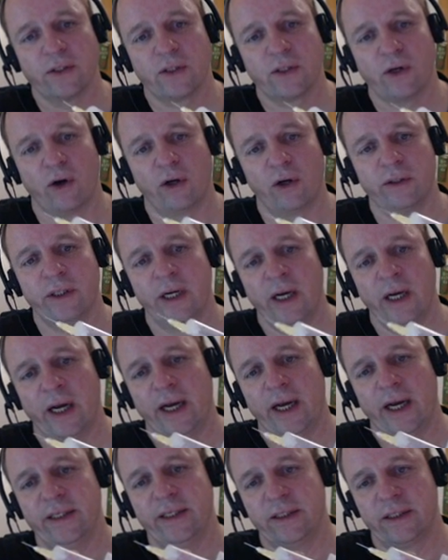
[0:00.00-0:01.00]
and so on.
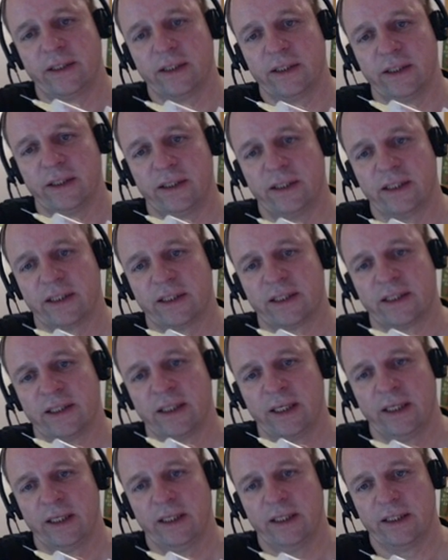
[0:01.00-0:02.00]
And this
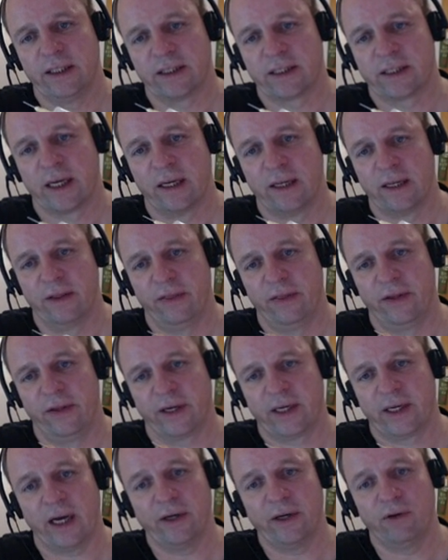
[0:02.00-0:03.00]
is the
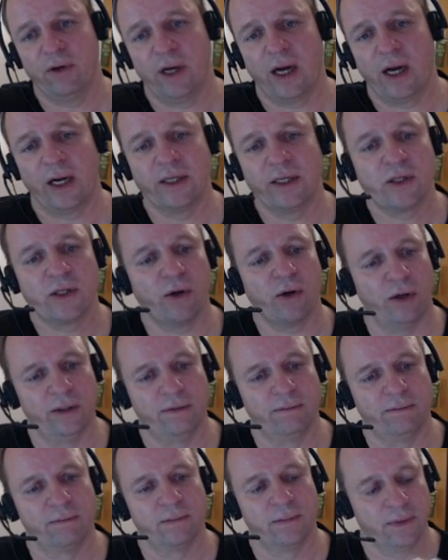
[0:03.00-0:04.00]
cannula and so on.